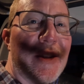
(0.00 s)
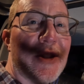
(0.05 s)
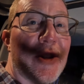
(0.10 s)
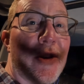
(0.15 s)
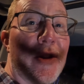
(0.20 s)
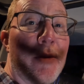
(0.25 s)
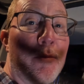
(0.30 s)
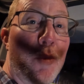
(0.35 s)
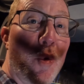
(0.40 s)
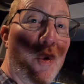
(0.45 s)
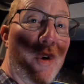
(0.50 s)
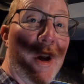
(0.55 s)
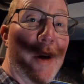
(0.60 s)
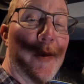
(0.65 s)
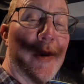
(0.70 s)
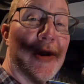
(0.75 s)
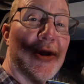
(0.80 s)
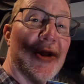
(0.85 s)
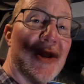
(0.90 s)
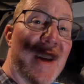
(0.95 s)
So in the morning,
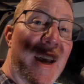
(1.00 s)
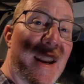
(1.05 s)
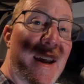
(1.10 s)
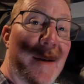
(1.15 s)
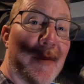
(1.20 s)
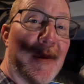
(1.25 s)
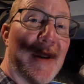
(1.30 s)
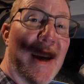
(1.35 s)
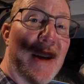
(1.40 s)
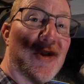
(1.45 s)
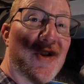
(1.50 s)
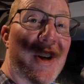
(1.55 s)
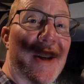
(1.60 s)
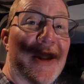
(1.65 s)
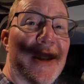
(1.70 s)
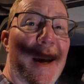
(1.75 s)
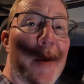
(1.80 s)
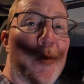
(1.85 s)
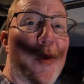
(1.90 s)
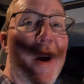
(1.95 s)
we just get up, get
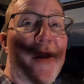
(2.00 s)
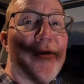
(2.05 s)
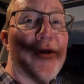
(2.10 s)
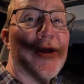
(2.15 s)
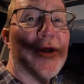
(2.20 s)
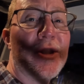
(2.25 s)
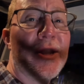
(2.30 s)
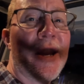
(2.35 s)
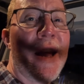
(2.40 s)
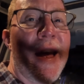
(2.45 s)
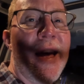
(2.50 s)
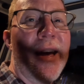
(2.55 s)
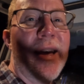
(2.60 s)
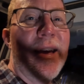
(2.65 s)
dressed, get breakfast,